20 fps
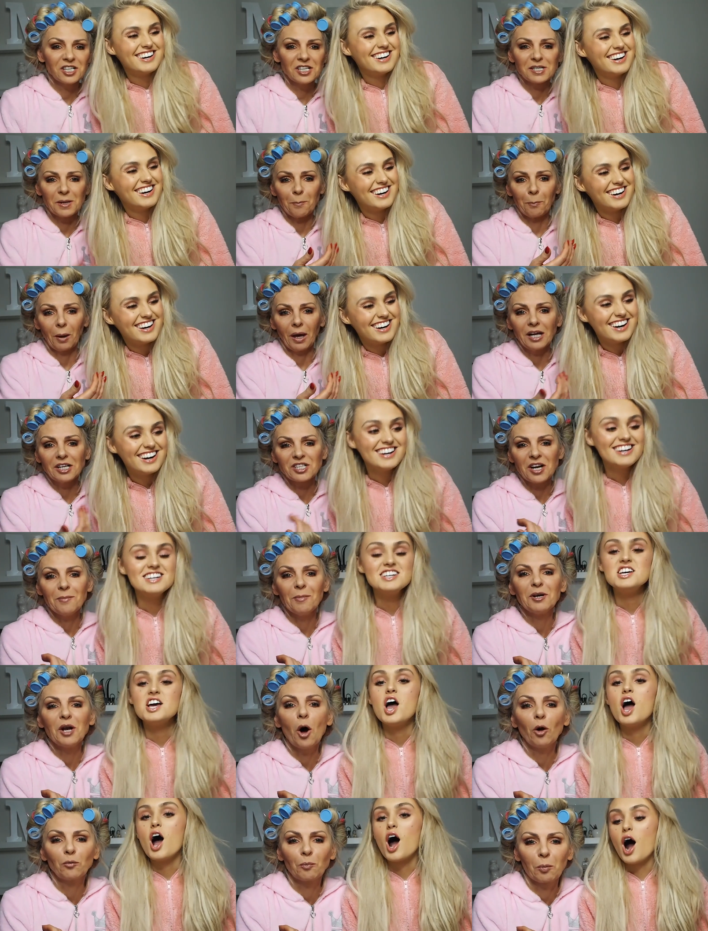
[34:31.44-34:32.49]
Speaker 1: She's a peach.
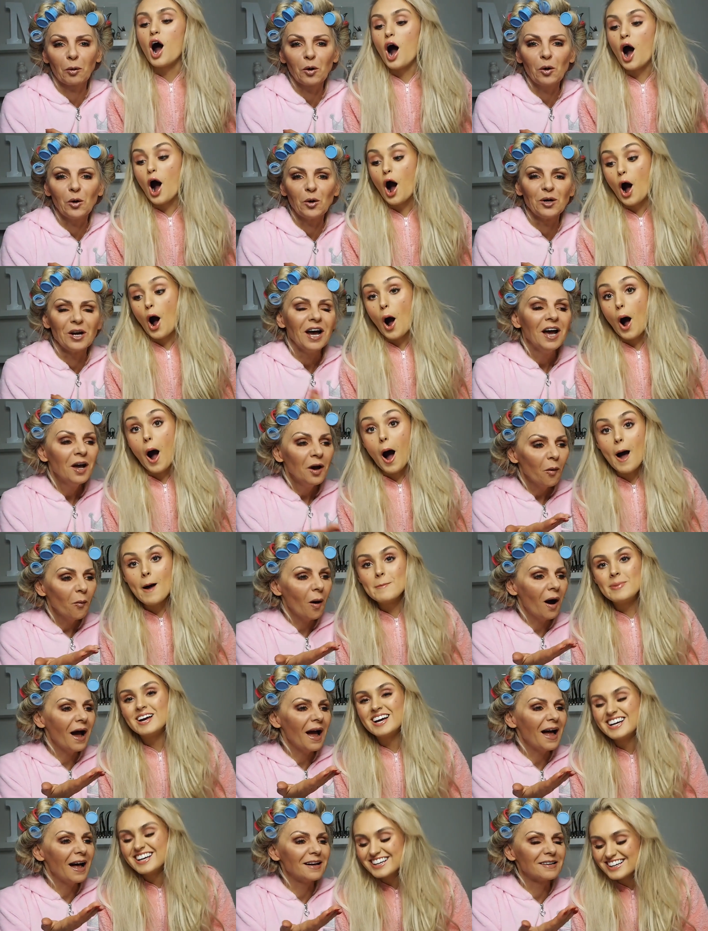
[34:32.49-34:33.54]
I'm an old prune. I
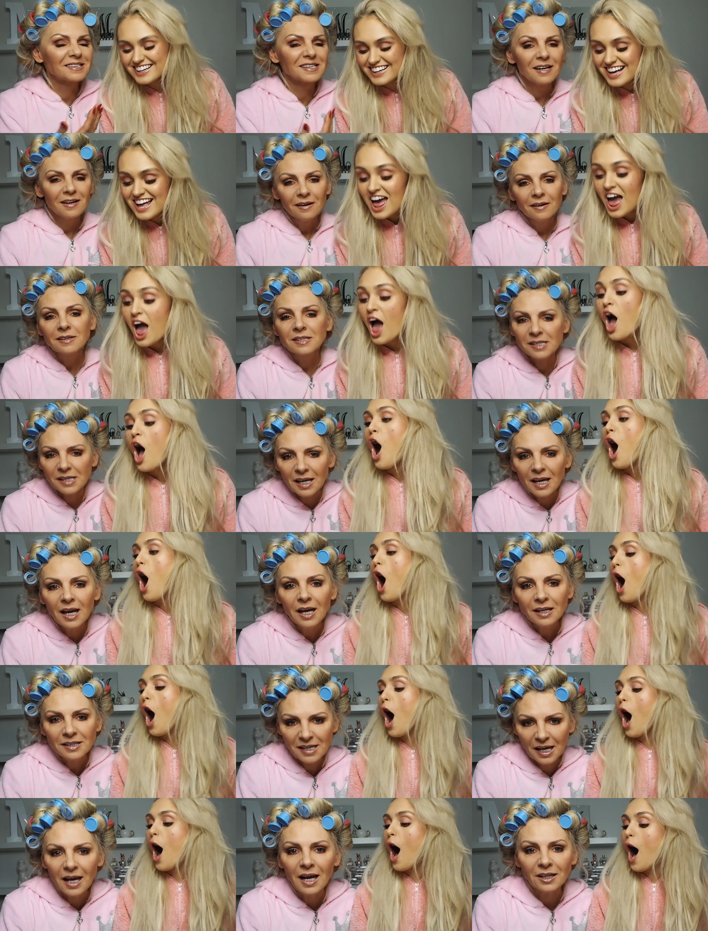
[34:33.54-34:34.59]
what mean, else? See,
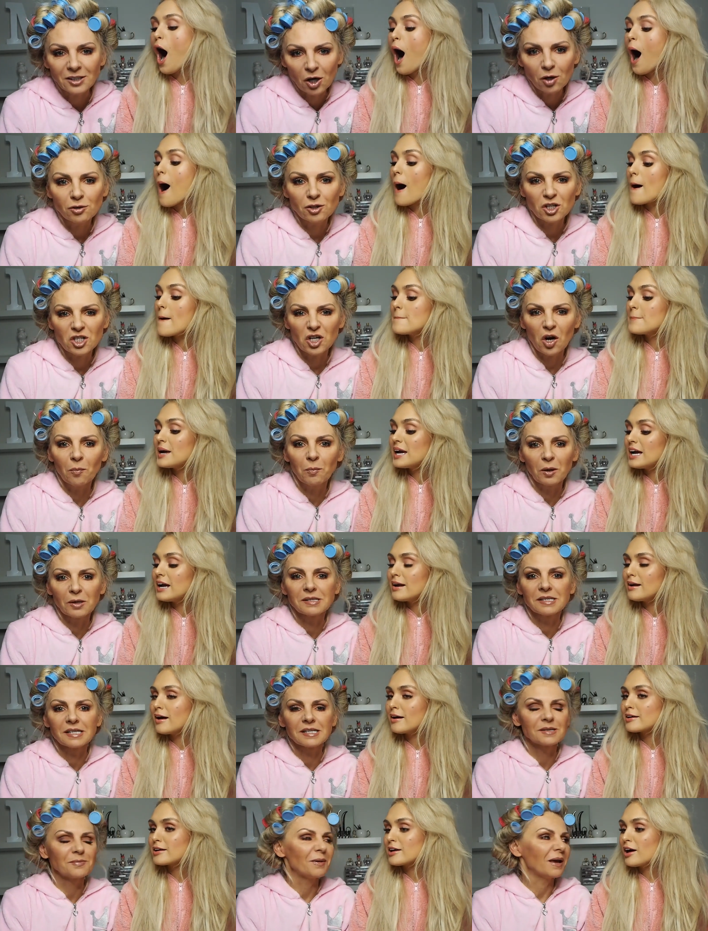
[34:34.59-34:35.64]
see, told you I she
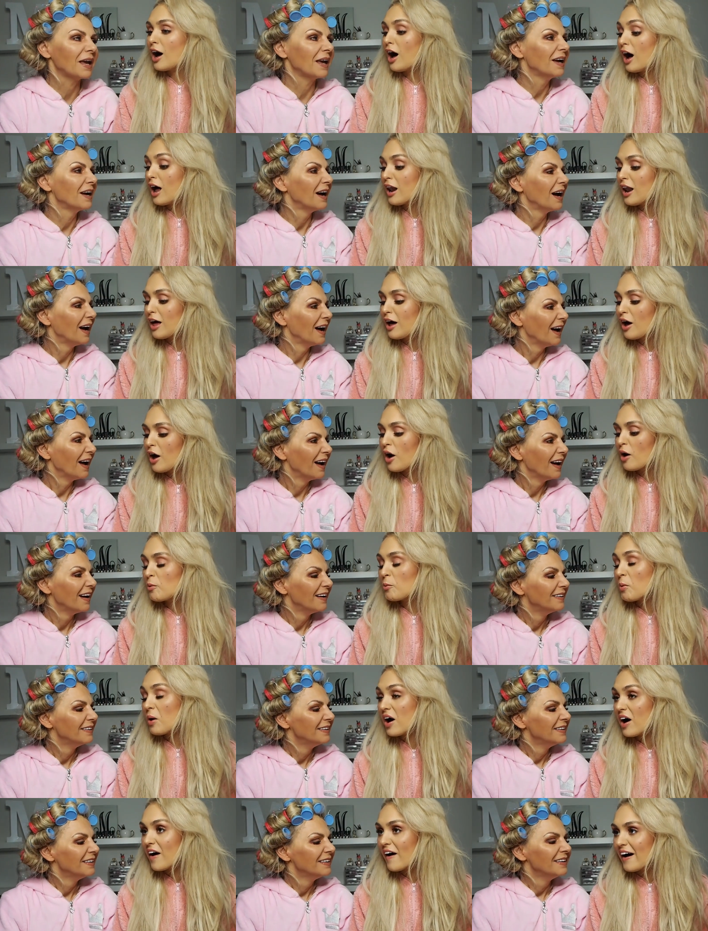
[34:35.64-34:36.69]
abuses me.
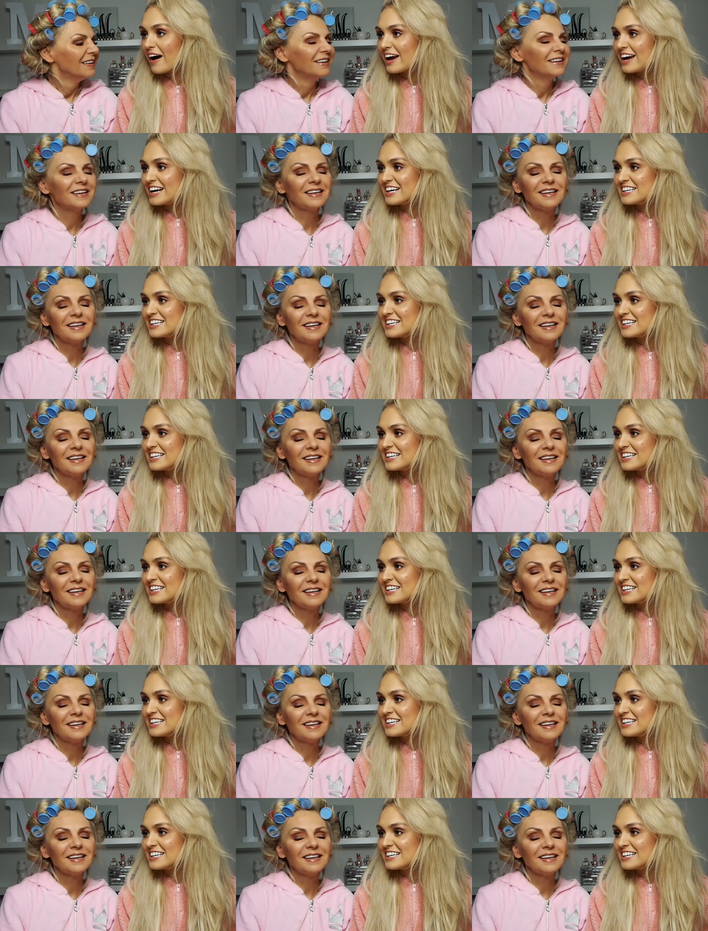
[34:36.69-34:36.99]
Color wise.